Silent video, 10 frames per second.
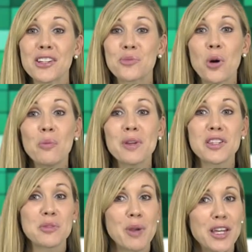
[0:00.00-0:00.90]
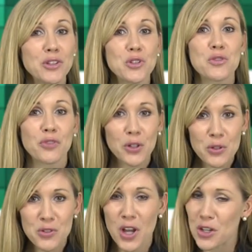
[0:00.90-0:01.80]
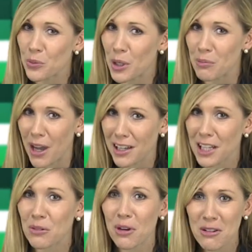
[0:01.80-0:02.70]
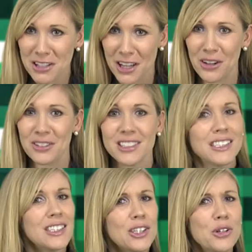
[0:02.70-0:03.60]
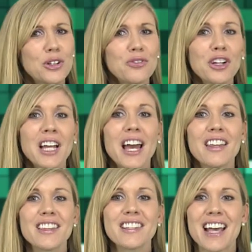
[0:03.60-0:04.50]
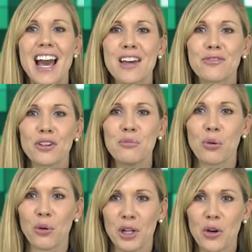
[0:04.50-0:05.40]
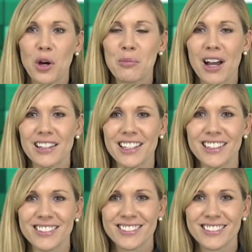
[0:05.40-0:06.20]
this won't be the Spaniard's first underwear modeling rodeo. Who could forget this ad for Emporio Armani?